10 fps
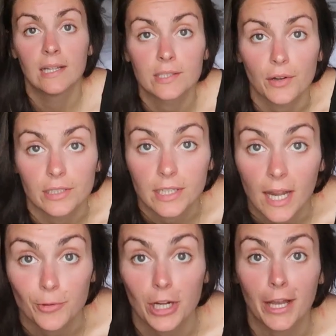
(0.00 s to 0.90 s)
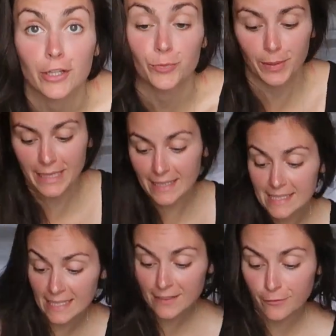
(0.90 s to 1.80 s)
Sorry, the camera cut, but
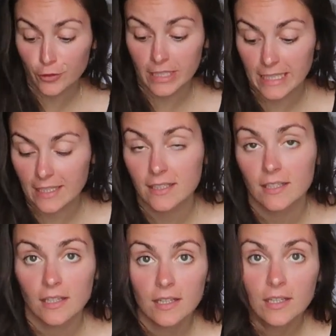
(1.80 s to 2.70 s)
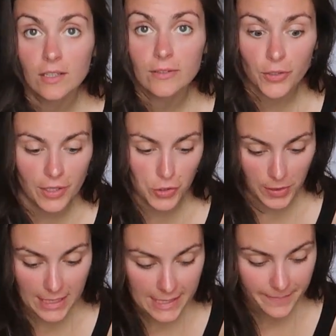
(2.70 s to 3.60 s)
that's it for the
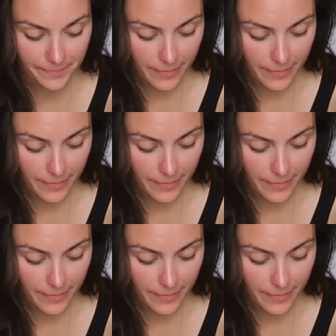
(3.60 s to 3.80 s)
toiletries.